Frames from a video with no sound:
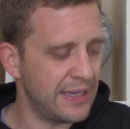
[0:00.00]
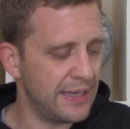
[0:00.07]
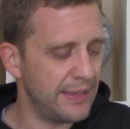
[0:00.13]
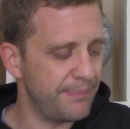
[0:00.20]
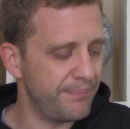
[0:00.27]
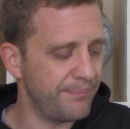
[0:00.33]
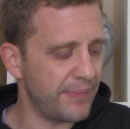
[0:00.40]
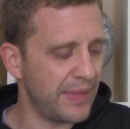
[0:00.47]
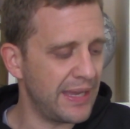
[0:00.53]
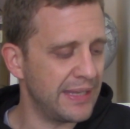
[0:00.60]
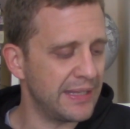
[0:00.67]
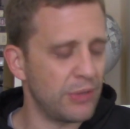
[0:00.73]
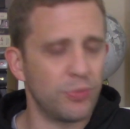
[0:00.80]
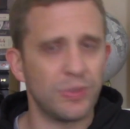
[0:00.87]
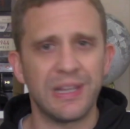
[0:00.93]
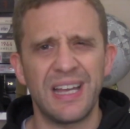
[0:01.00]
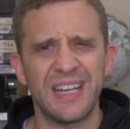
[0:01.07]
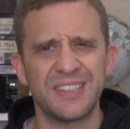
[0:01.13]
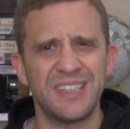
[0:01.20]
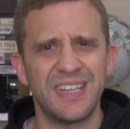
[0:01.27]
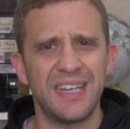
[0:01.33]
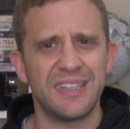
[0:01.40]
And I would
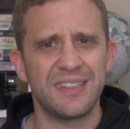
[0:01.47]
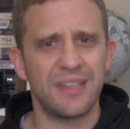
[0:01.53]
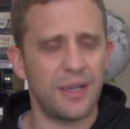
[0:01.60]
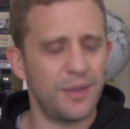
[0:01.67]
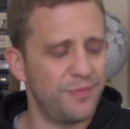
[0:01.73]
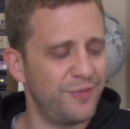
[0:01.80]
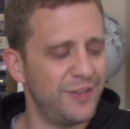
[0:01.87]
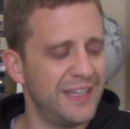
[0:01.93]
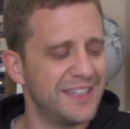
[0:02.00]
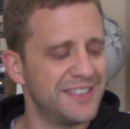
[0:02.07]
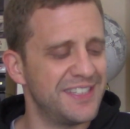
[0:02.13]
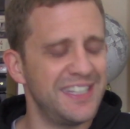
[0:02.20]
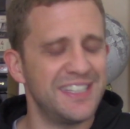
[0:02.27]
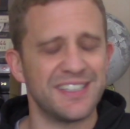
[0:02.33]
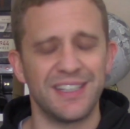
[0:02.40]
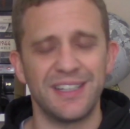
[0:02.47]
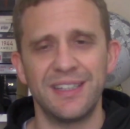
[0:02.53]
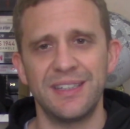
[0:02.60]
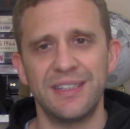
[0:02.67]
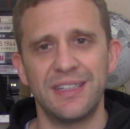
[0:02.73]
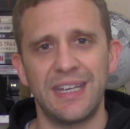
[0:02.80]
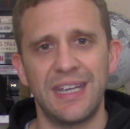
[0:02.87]
like to get, hopefully, Aziza.